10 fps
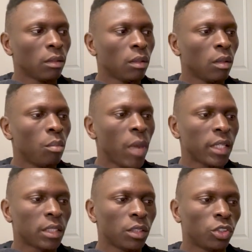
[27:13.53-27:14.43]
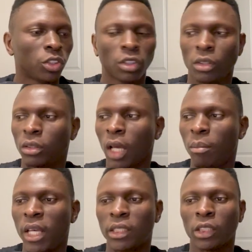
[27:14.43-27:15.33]
message. A
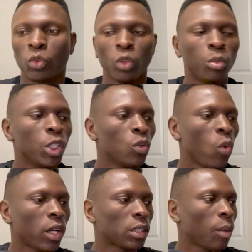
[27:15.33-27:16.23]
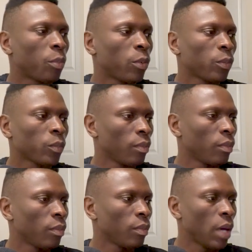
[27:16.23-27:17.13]
message will be wakes up,
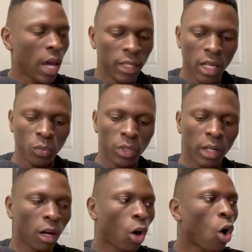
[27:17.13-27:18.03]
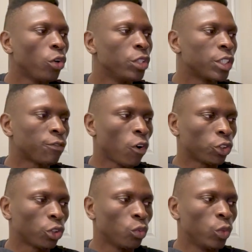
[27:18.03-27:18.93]
and then we're gonna call this
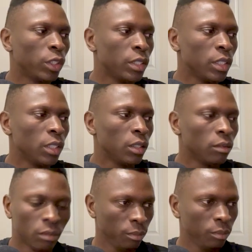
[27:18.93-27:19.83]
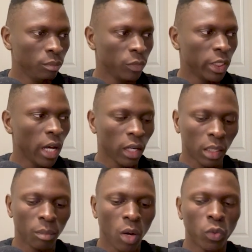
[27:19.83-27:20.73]
function with the
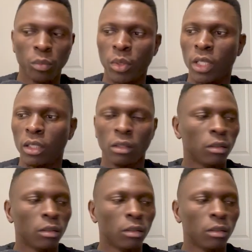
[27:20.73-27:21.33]
argument will be